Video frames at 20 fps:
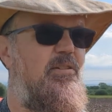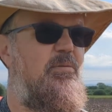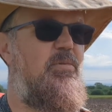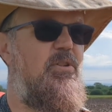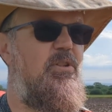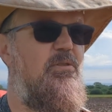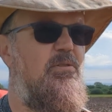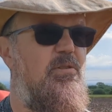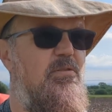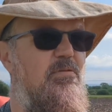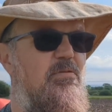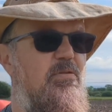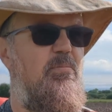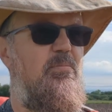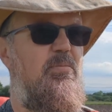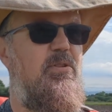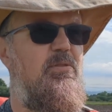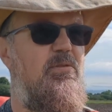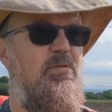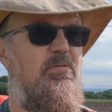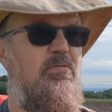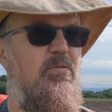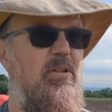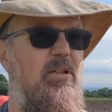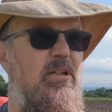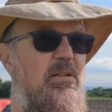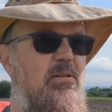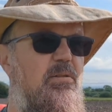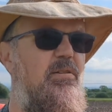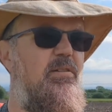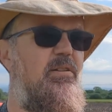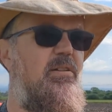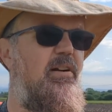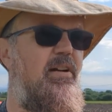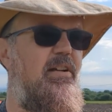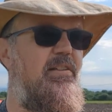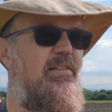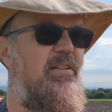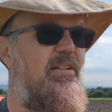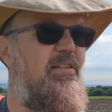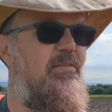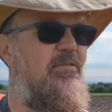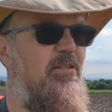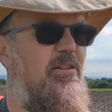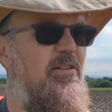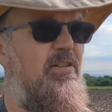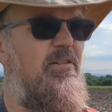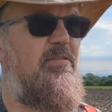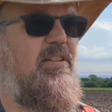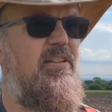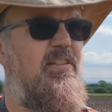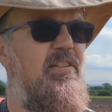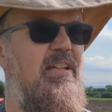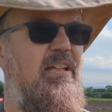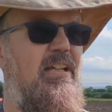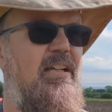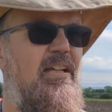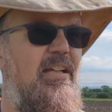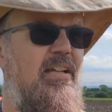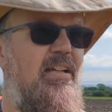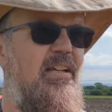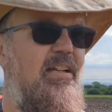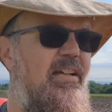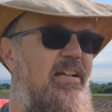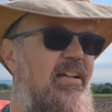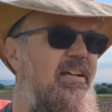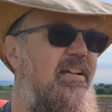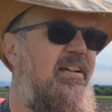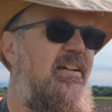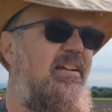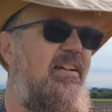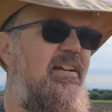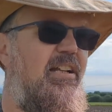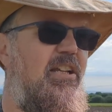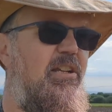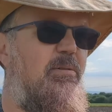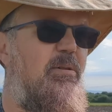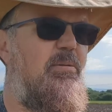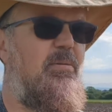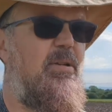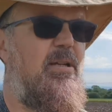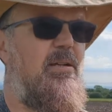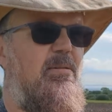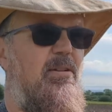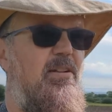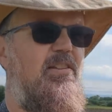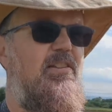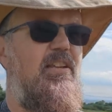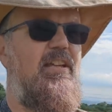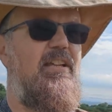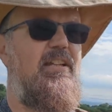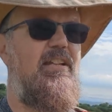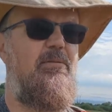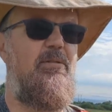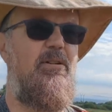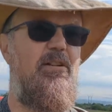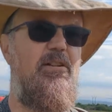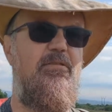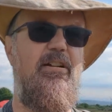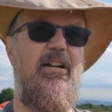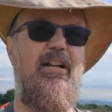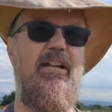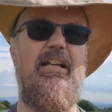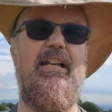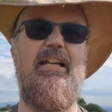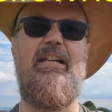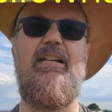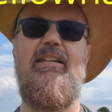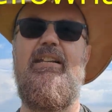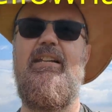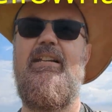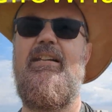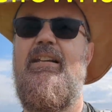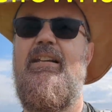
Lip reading: Beautiful, beautiful gold crest in front of us, and you won't be able to see it. I wonder if I can get it.